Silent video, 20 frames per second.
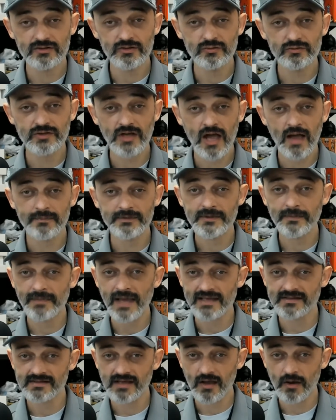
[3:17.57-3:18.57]
Topps
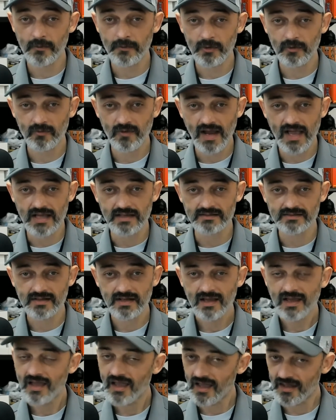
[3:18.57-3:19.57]
Pascal Perez,
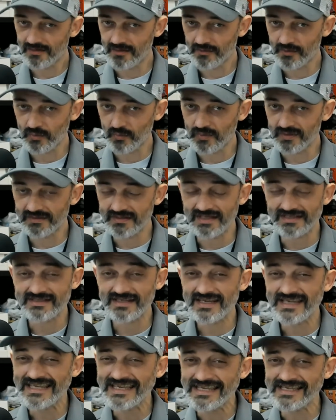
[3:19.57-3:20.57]
another one that's
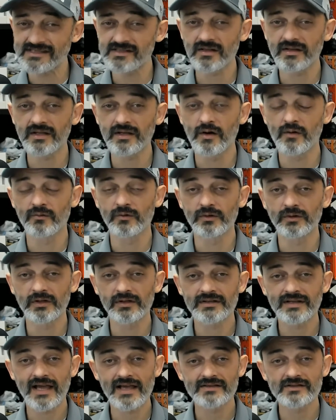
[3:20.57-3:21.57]
easily
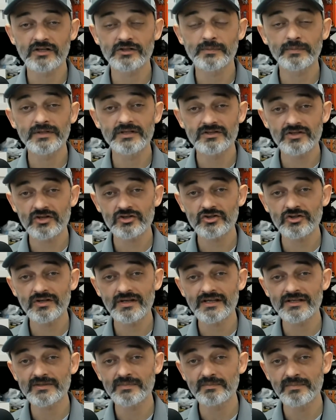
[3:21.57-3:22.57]
overlooked as his position
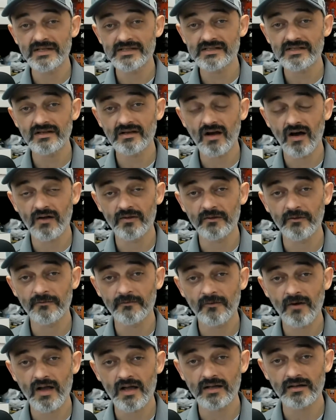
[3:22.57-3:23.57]
is missing on the
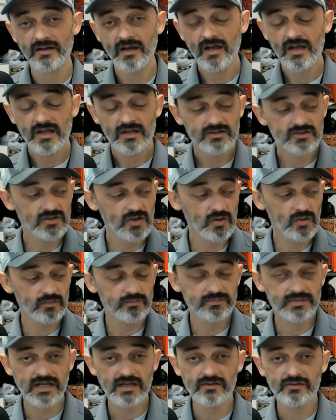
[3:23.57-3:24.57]
front. So
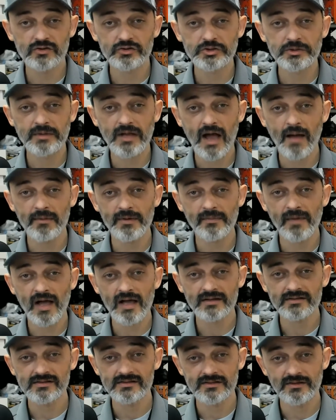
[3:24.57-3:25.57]
digging through some common
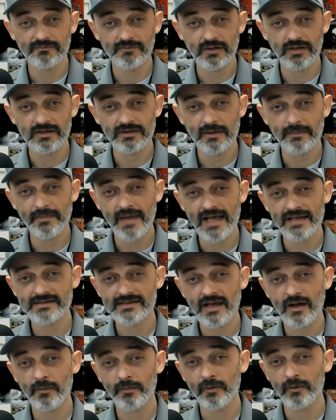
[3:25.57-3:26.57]
boxes, if you hit the
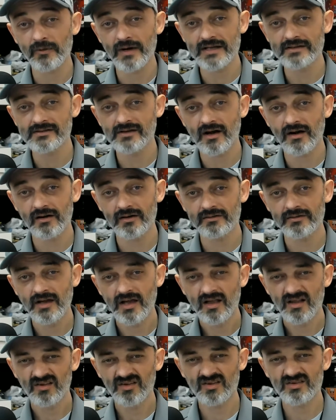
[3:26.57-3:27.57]
Pascal Perez card,
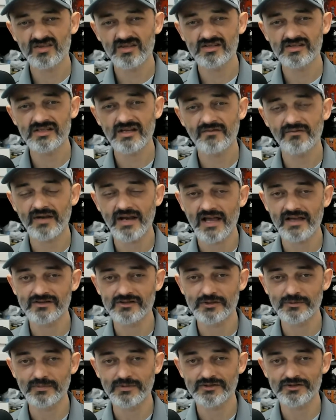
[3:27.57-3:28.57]
look to see if it has
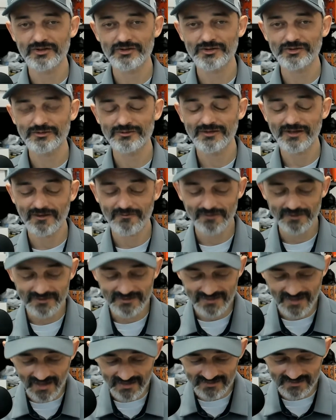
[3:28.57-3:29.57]
his position. If it
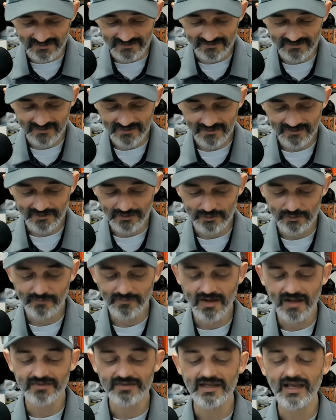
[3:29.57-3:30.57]
doesn't, then you've
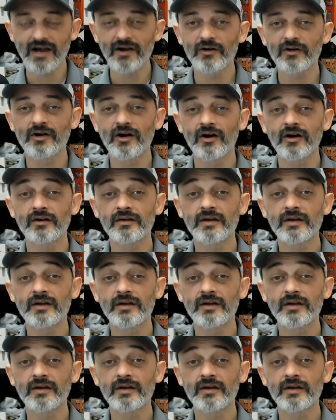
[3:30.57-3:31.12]
got the error card.